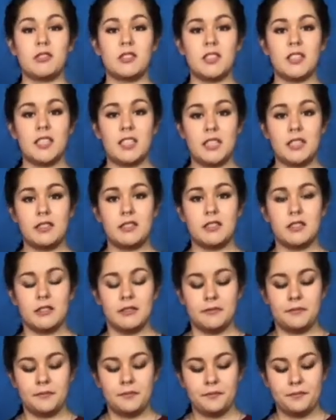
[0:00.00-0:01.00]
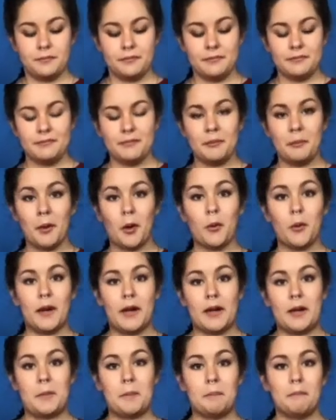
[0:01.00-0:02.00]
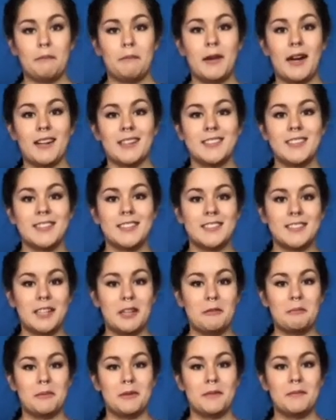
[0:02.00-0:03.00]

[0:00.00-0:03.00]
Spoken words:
to eat. Okay, back to the dip.